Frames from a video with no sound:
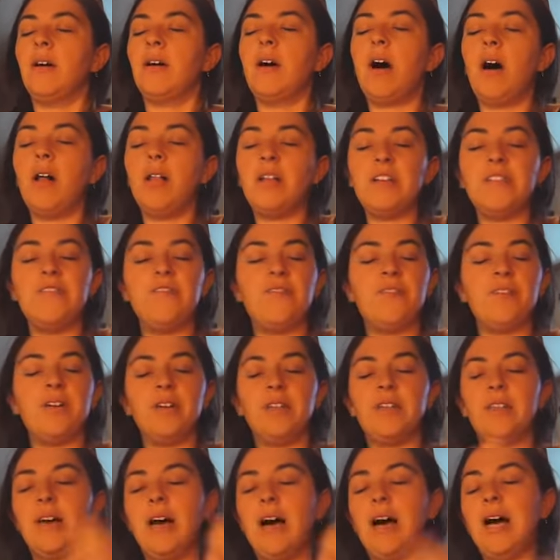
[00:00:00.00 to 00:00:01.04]
calling
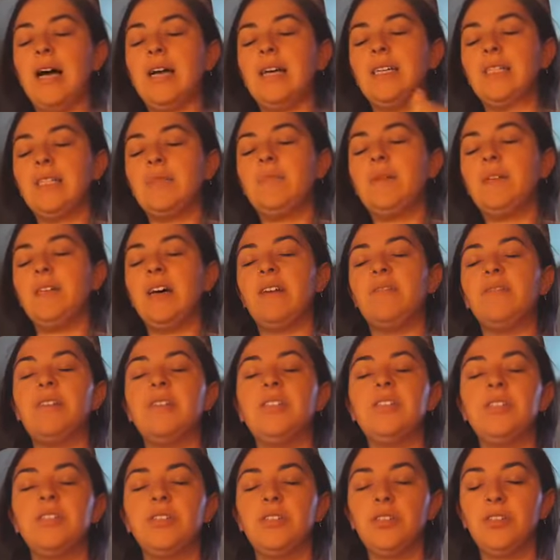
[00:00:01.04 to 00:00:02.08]
forth the highest
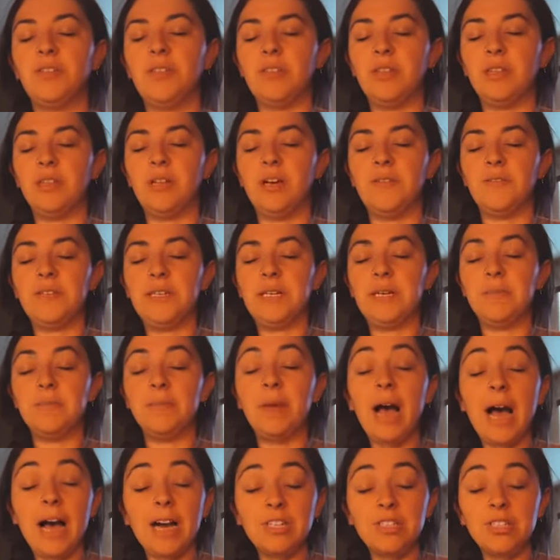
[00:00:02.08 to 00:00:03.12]
benevolence of truth and love and
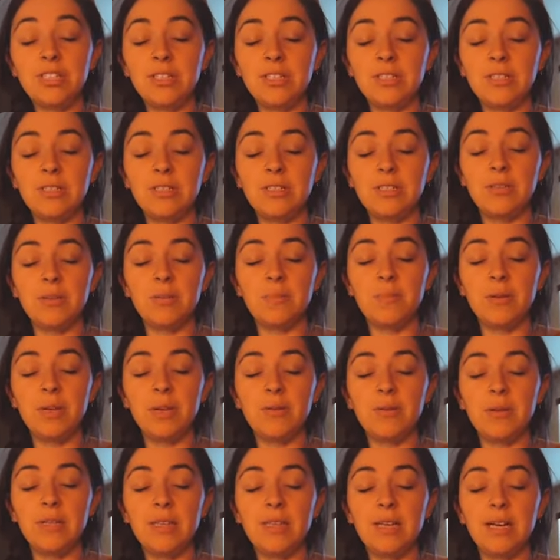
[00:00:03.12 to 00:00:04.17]
compassion to be
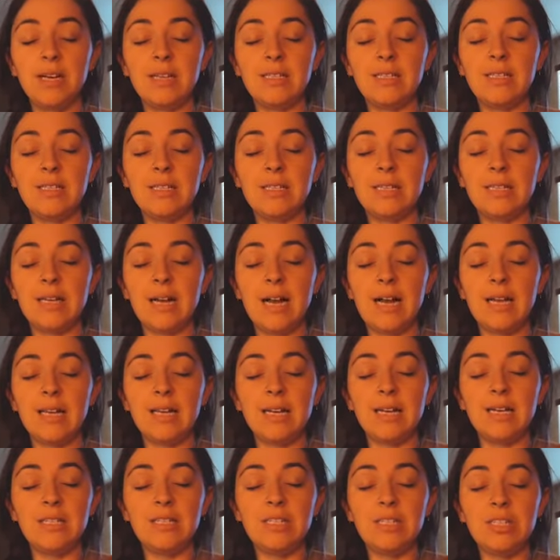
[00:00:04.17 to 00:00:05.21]
with us, to guide
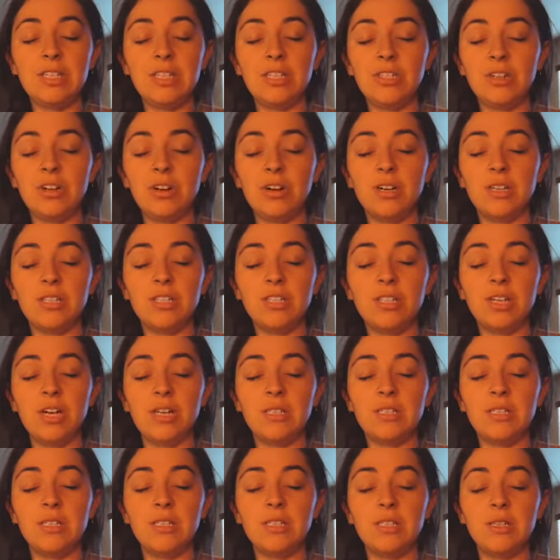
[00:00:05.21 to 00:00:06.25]
us, to nourish
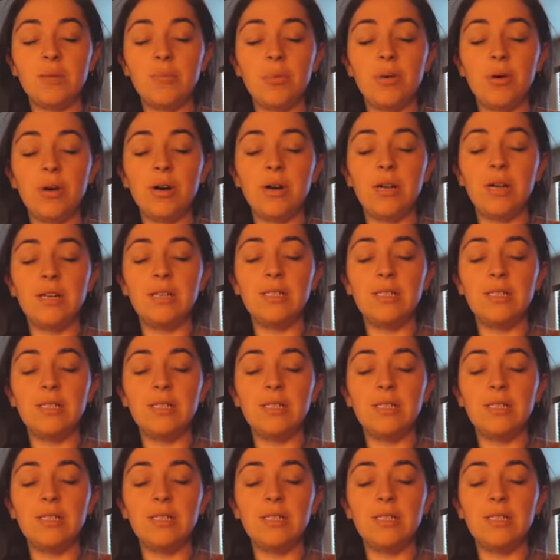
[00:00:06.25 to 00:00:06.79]
us, to support